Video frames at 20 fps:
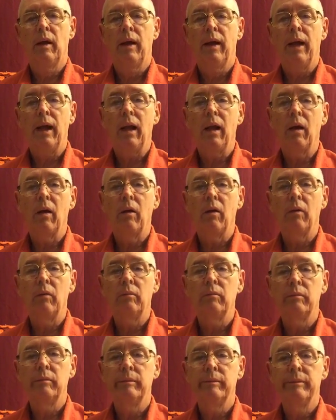Hello.
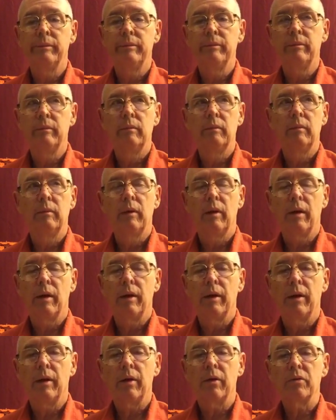
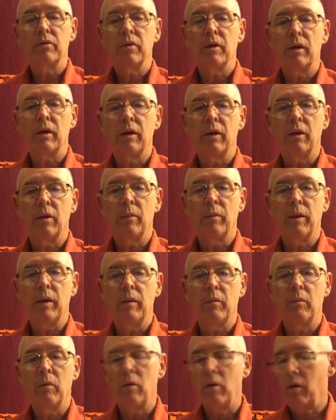Here's a little
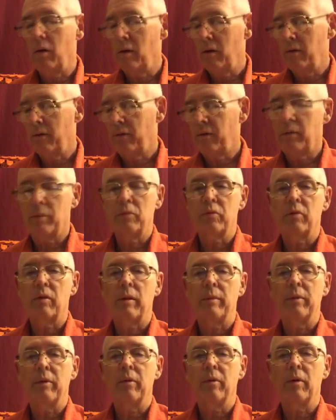bit more from
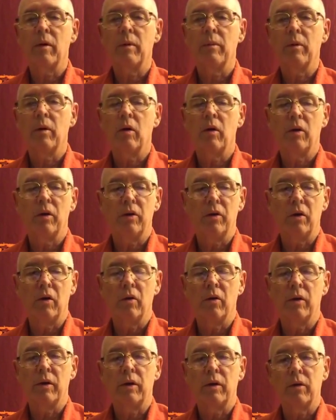Swami Rama on
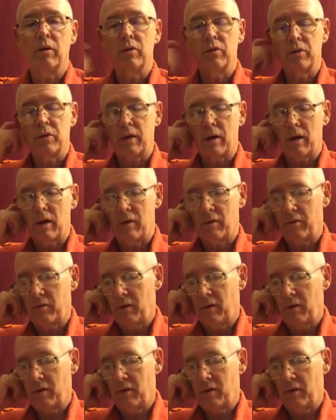knowing yourself.